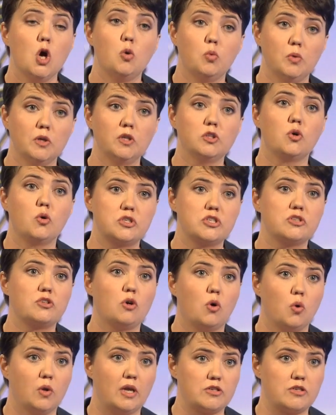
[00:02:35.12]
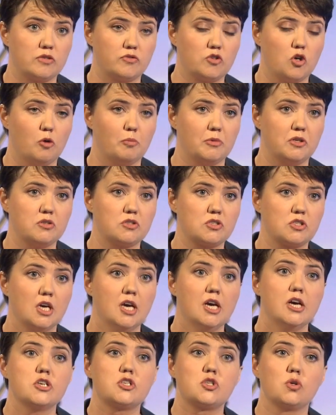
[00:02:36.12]
will go to the whole House of Commons.
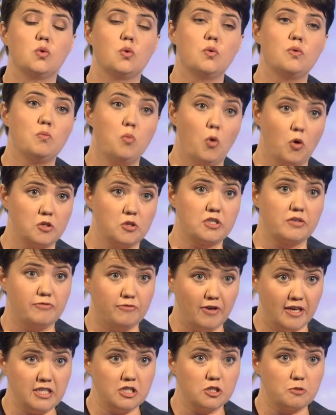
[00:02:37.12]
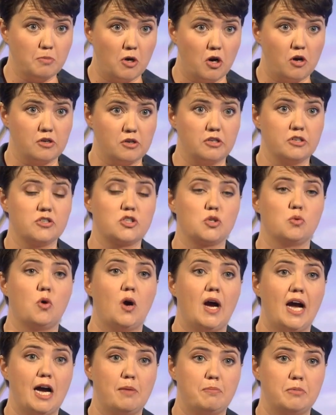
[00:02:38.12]
So what defines Barnett, so
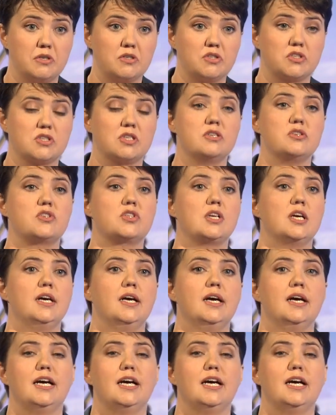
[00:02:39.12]
what happens is,